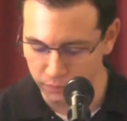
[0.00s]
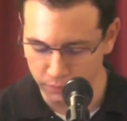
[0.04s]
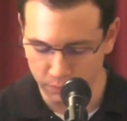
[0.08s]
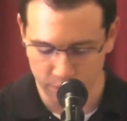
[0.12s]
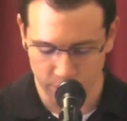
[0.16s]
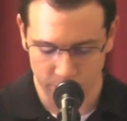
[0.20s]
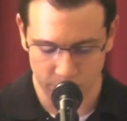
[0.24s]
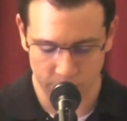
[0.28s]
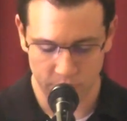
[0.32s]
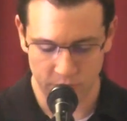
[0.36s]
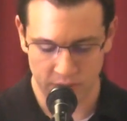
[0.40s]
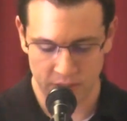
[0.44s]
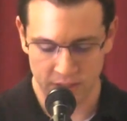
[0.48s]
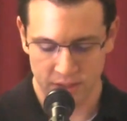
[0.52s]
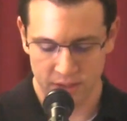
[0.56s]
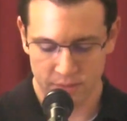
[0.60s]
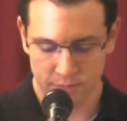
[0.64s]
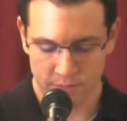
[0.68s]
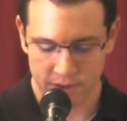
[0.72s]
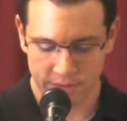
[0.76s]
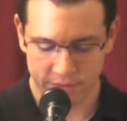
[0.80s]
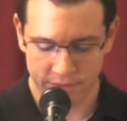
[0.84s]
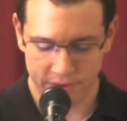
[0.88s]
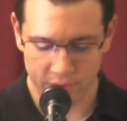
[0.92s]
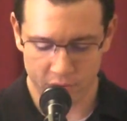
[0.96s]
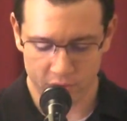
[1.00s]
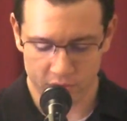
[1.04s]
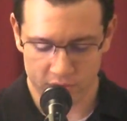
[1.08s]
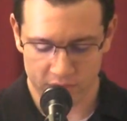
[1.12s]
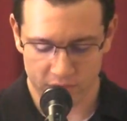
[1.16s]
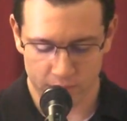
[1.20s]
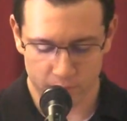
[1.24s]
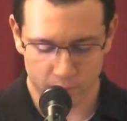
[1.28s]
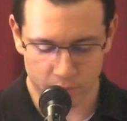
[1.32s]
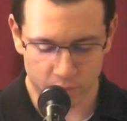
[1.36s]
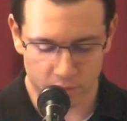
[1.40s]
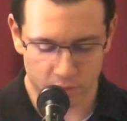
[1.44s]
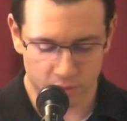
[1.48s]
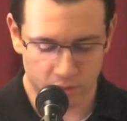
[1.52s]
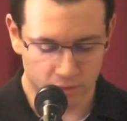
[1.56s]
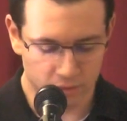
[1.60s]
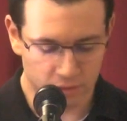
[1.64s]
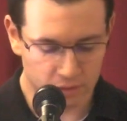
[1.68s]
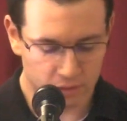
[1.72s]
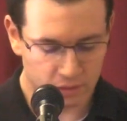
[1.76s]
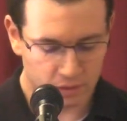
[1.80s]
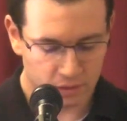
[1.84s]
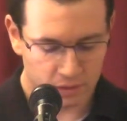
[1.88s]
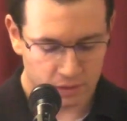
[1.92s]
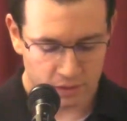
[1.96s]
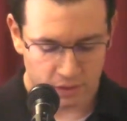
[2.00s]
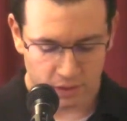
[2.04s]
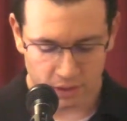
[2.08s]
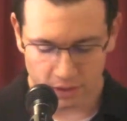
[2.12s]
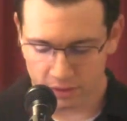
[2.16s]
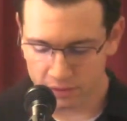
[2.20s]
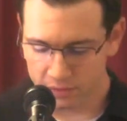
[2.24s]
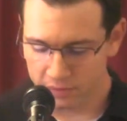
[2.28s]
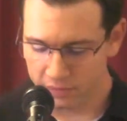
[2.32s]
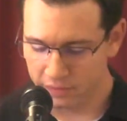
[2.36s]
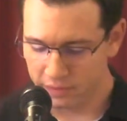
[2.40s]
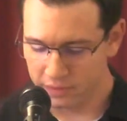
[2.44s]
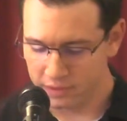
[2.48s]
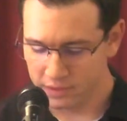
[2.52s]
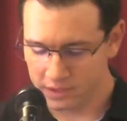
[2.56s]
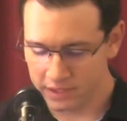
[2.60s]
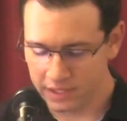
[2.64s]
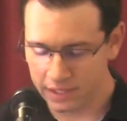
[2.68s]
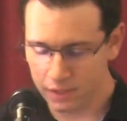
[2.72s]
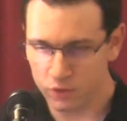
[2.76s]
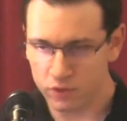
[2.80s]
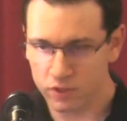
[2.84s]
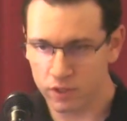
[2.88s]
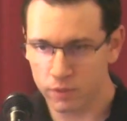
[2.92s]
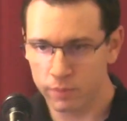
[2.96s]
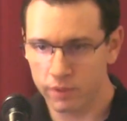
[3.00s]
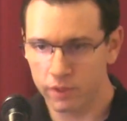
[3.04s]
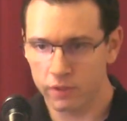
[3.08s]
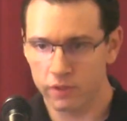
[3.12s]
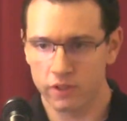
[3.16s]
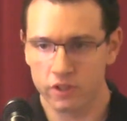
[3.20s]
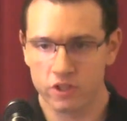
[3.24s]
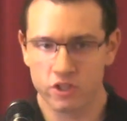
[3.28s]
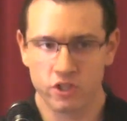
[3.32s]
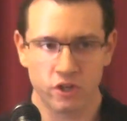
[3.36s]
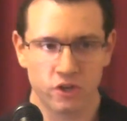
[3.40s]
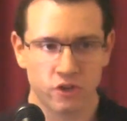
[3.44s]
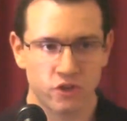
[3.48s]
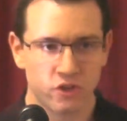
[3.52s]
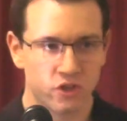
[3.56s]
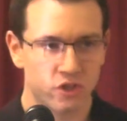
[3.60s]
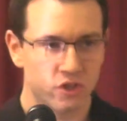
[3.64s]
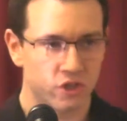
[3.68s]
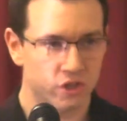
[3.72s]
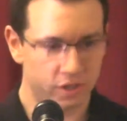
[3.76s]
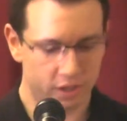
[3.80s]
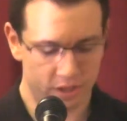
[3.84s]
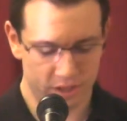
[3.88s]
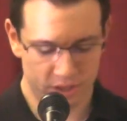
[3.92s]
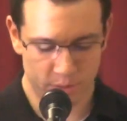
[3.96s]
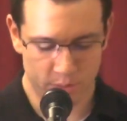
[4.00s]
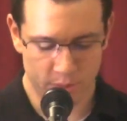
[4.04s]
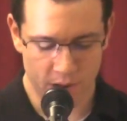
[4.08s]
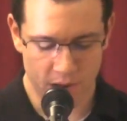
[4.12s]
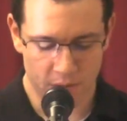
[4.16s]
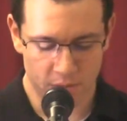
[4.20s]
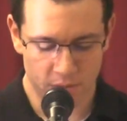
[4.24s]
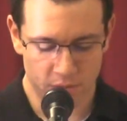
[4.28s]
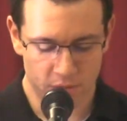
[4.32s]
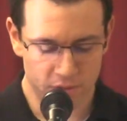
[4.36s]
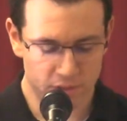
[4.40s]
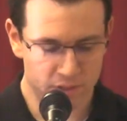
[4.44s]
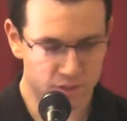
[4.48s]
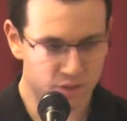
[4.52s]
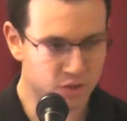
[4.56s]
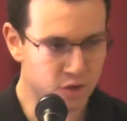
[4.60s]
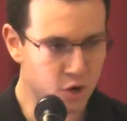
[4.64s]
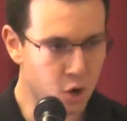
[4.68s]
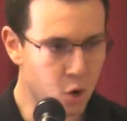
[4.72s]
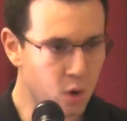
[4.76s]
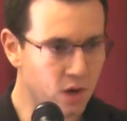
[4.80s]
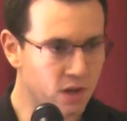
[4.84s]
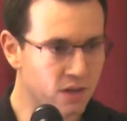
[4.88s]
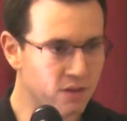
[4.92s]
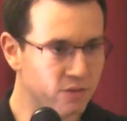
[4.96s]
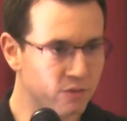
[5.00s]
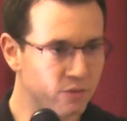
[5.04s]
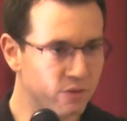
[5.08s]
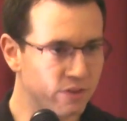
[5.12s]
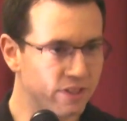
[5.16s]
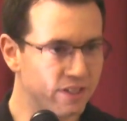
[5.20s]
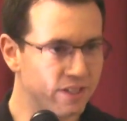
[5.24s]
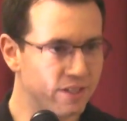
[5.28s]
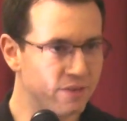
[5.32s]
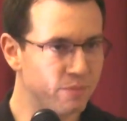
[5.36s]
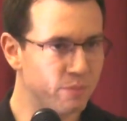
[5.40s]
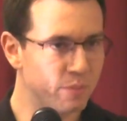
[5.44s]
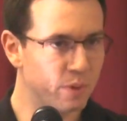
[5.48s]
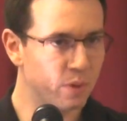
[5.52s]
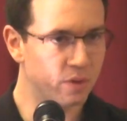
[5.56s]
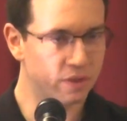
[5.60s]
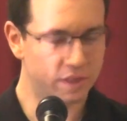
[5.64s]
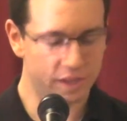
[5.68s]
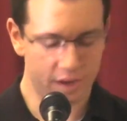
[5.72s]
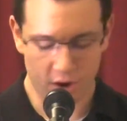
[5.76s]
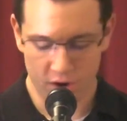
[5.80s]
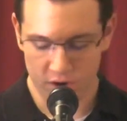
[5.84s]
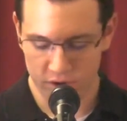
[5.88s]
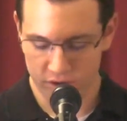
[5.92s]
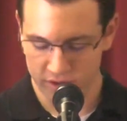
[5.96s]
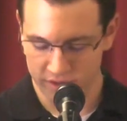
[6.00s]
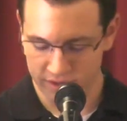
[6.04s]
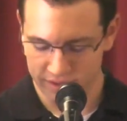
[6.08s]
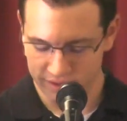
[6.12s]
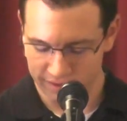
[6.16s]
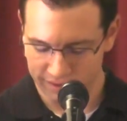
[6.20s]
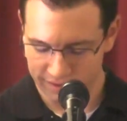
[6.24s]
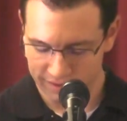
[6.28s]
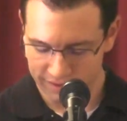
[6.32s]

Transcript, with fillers: My favorite symbol of zeal to build the church in the Bible is Noah when he built the ark.